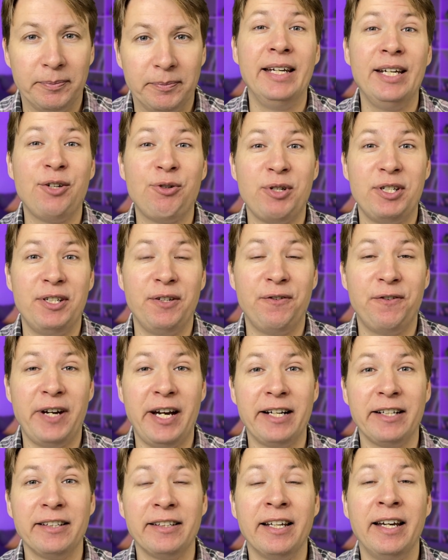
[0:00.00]
Interesting
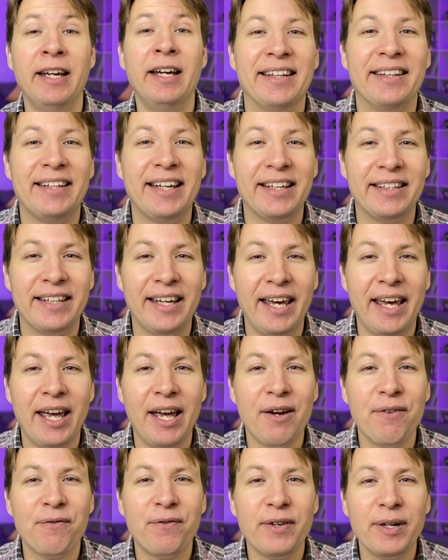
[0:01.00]
fact that
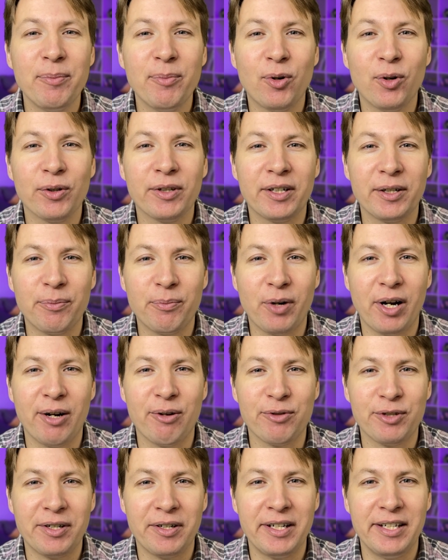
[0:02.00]
every modern
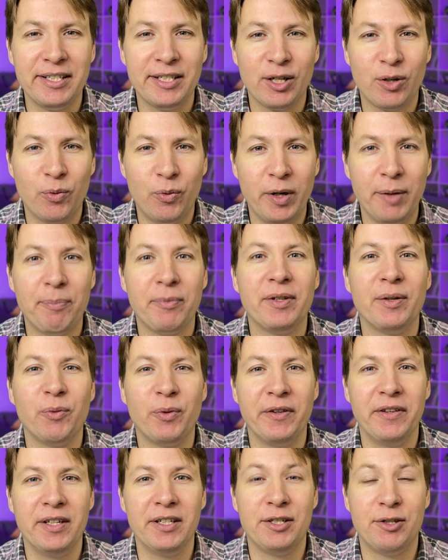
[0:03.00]
browser is equipped
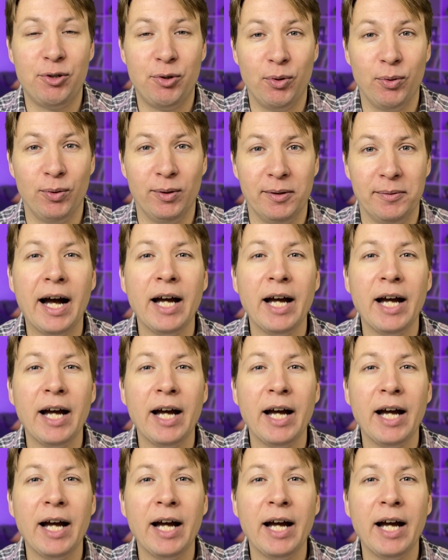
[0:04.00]
with this tool.